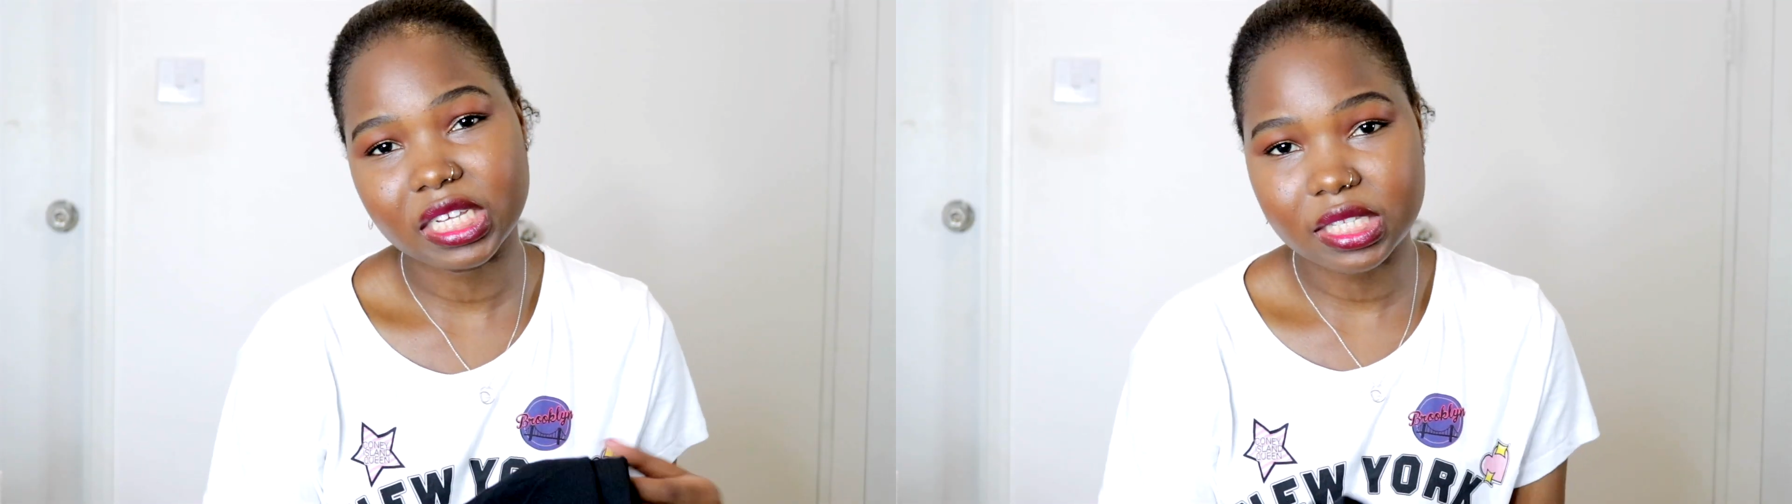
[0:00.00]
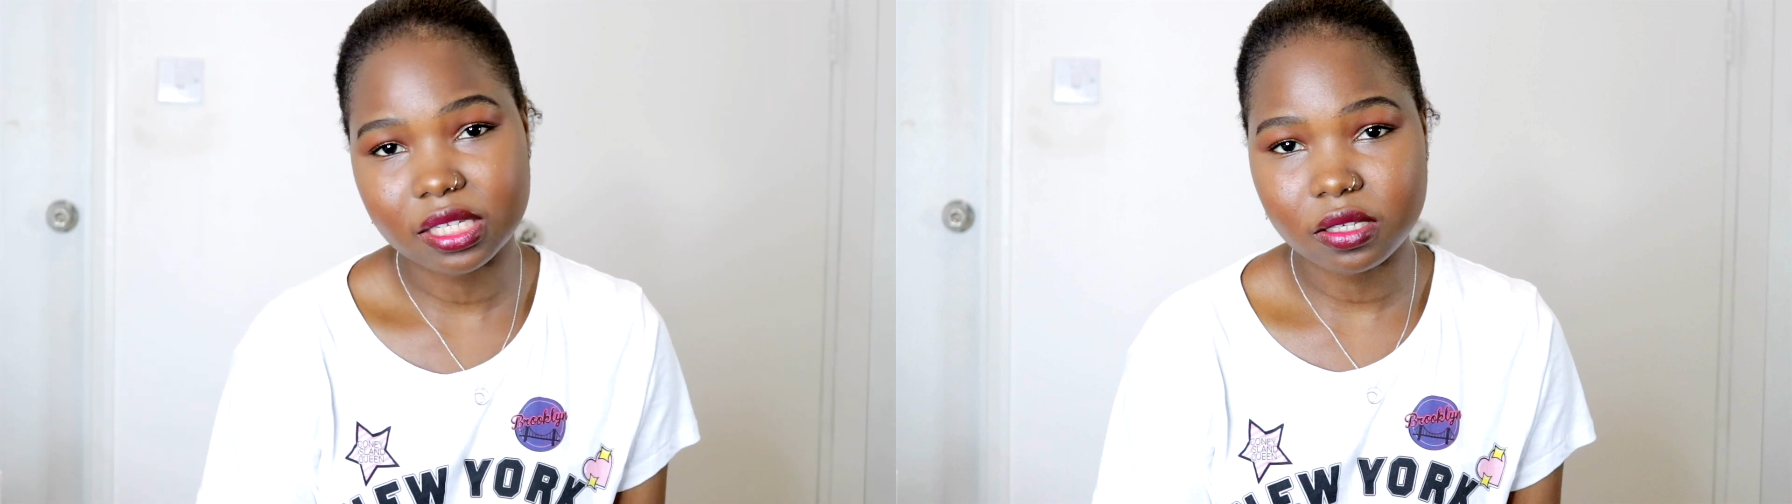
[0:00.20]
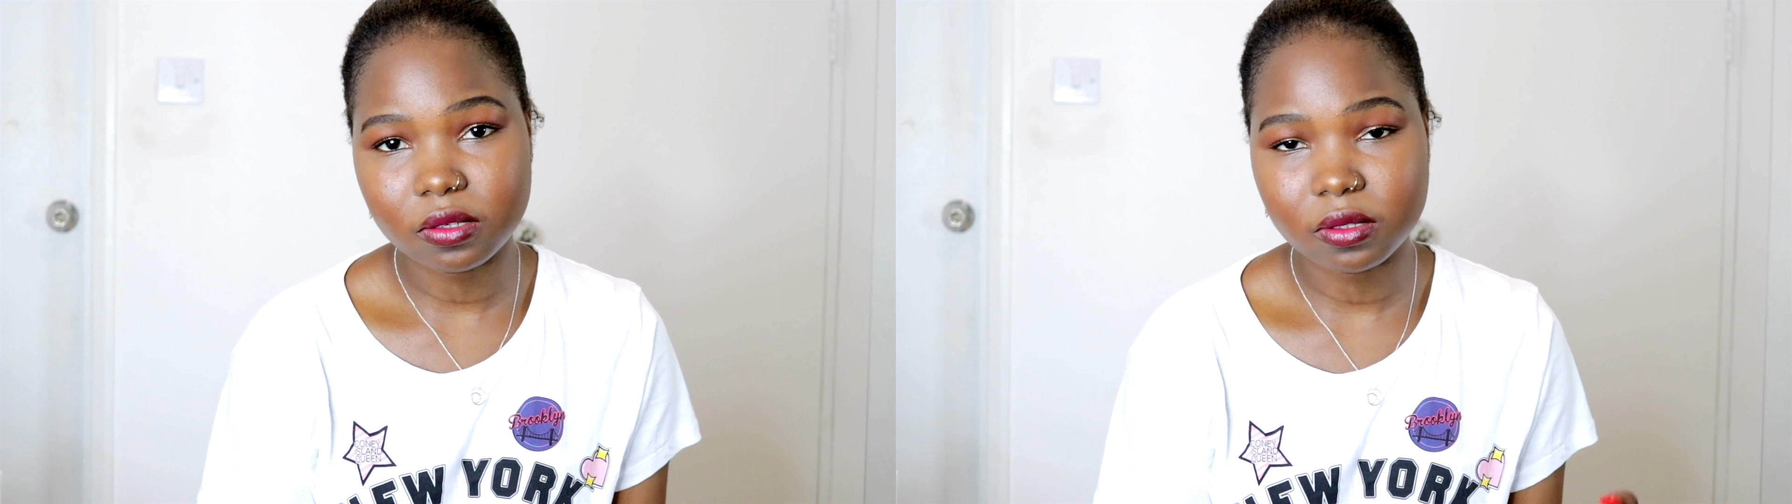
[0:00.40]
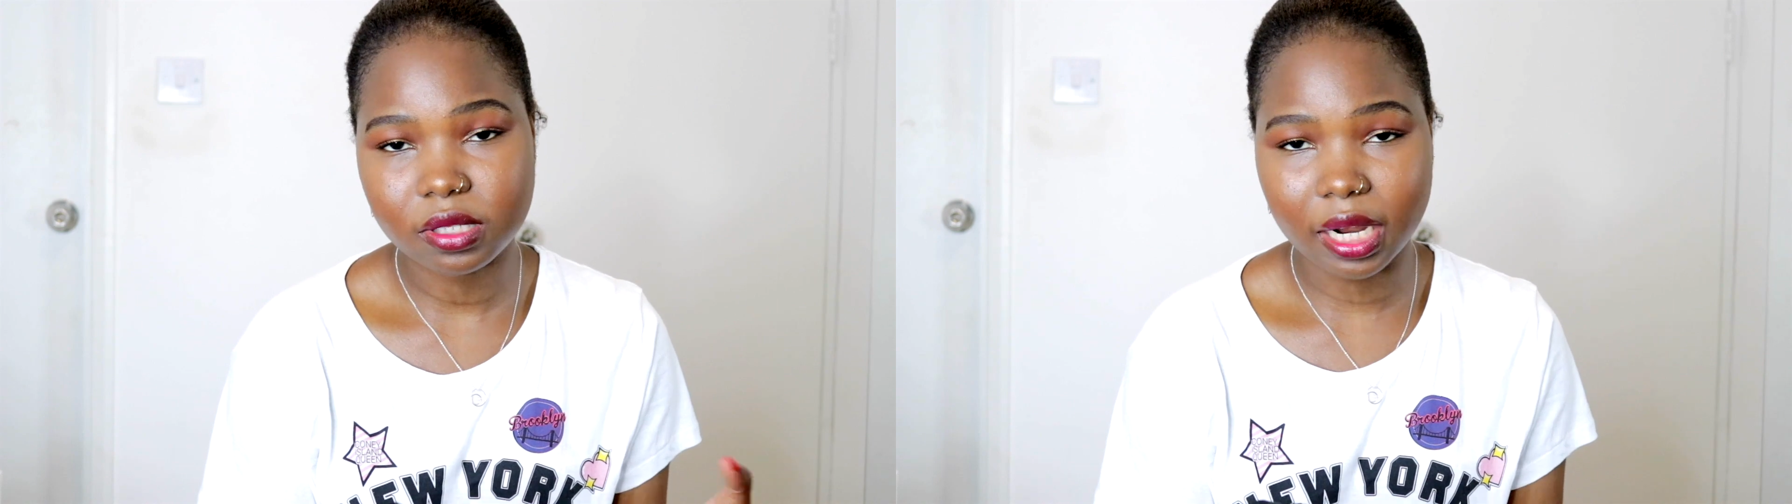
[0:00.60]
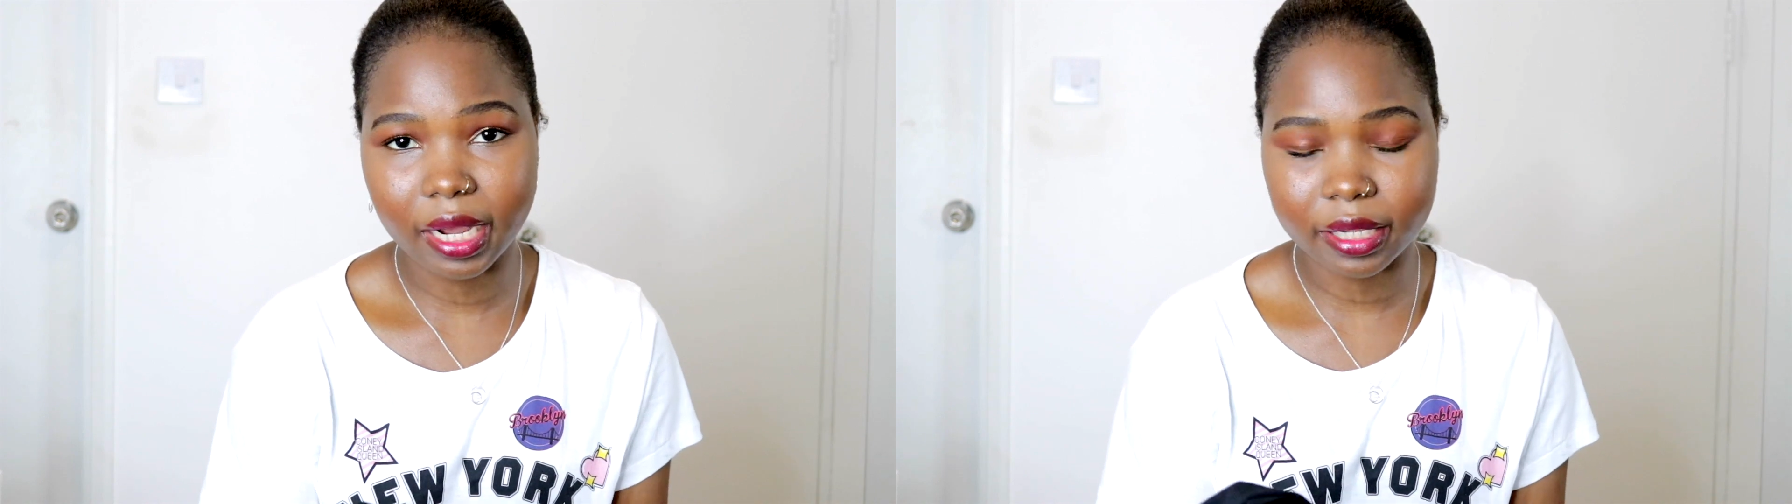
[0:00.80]
easy to
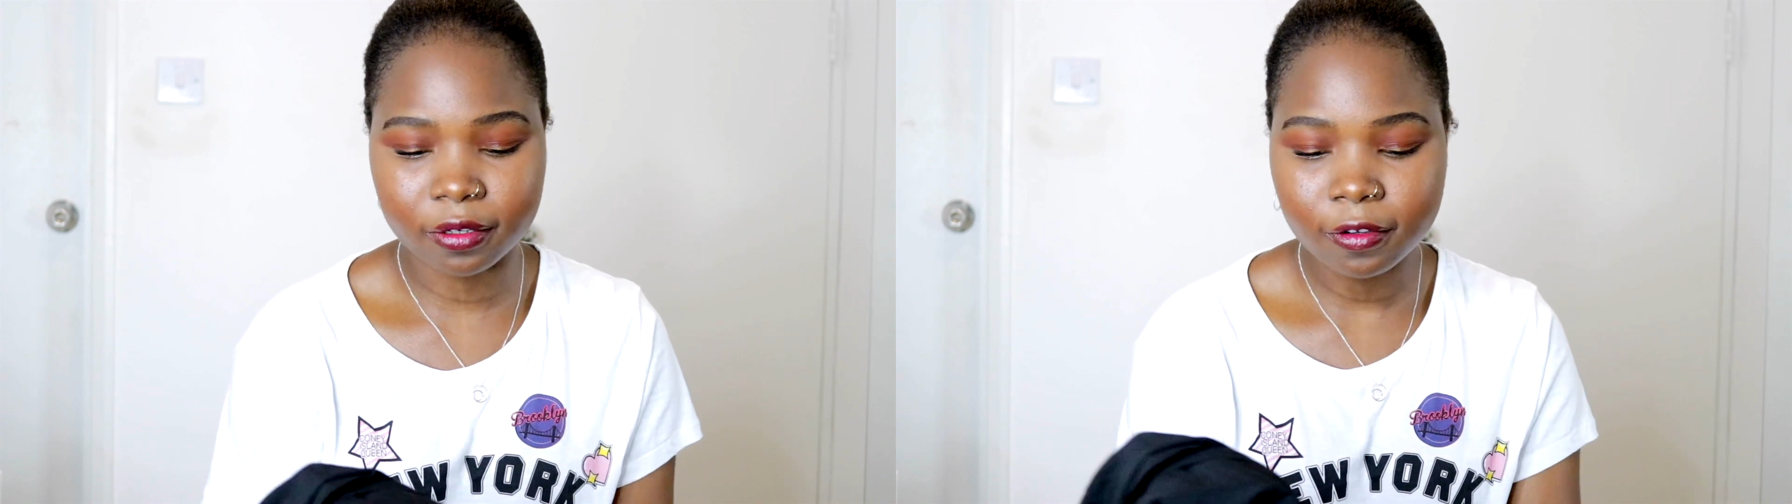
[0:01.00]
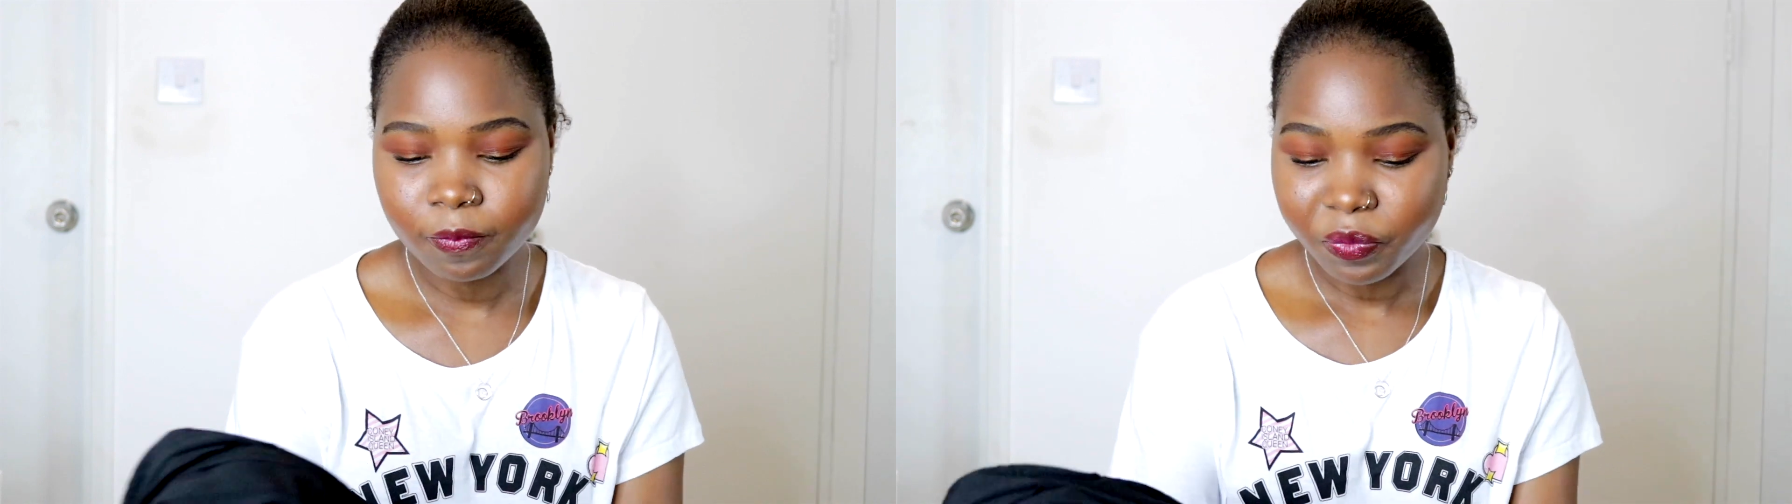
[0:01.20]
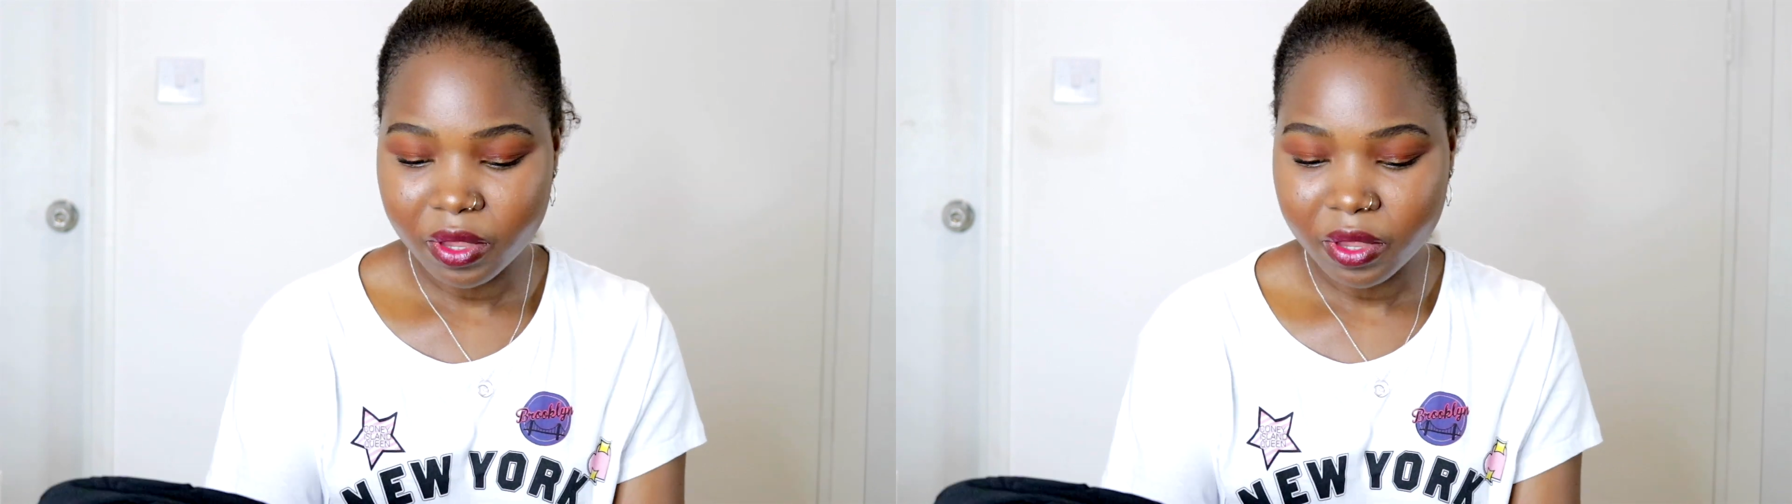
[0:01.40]
style.